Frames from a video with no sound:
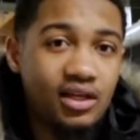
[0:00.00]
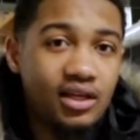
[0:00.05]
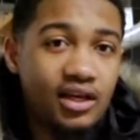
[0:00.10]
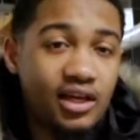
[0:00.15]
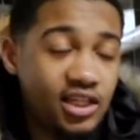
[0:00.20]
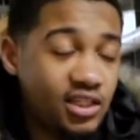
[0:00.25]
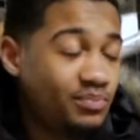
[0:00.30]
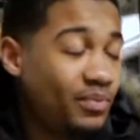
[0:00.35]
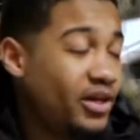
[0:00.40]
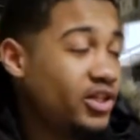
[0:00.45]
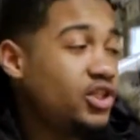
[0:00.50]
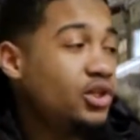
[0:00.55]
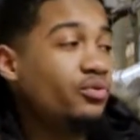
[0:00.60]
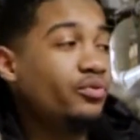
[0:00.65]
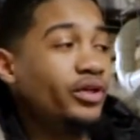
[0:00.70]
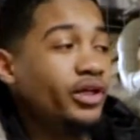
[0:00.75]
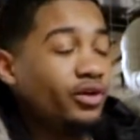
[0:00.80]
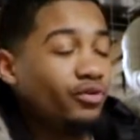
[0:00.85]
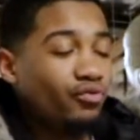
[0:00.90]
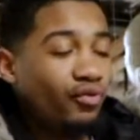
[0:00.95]
especially
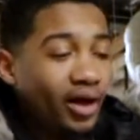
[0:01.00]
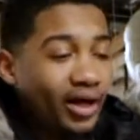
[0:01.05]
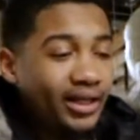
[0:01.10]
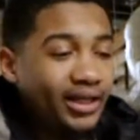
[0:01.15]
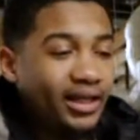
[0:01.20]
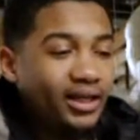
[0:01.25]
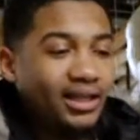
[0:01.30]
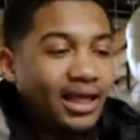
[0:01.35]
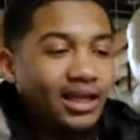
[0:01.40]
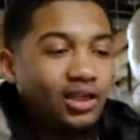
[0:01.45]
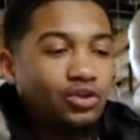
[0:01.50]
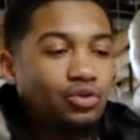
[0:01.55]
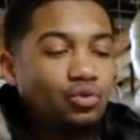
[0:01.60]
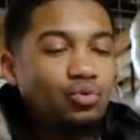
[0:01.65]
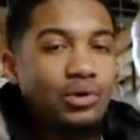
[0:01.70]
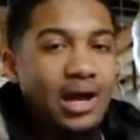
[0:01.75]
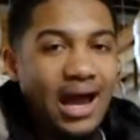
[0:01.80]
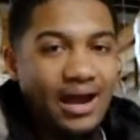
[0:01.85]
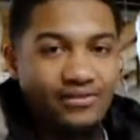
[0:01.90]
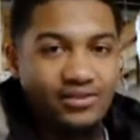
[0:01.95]
when you're running it like
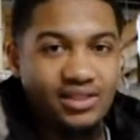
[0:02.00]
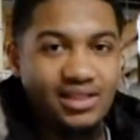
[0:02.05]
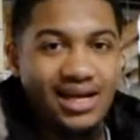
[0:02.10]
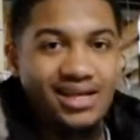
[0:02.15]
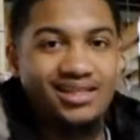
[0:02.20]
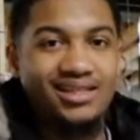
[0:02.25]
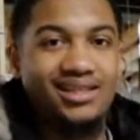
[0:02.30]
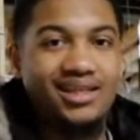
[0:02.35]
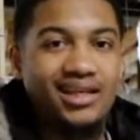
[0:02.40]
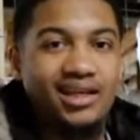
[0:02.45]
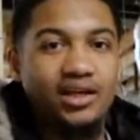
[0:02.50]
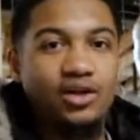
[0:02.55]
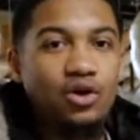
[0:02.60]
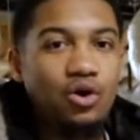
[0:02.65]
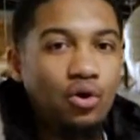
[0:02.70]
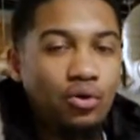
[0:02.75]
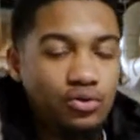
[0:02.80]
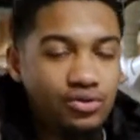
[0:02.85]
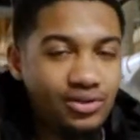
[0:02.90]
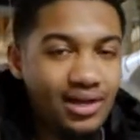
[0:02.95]
through advertising, getting
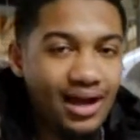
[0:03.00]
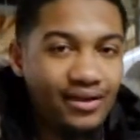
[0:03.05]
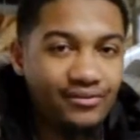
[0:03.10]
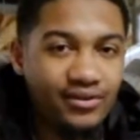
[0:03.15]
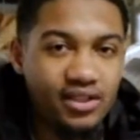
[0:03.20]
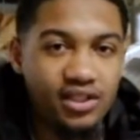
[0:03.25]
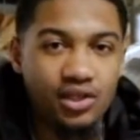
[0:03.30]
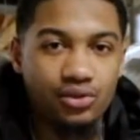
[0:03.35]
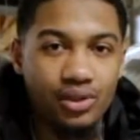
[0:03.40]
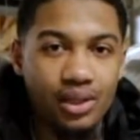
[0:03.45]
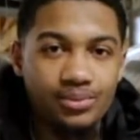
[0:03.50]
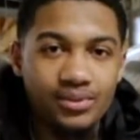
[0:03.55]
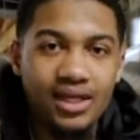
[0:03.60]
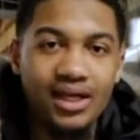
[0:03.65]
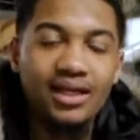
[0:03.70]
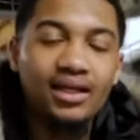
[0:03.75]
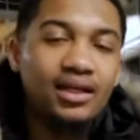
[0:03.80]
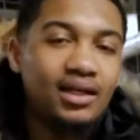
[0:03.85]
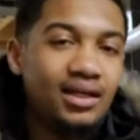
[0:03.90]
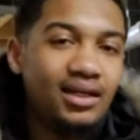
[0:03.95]
cold traffic to your
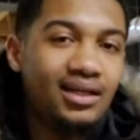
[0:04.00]
website,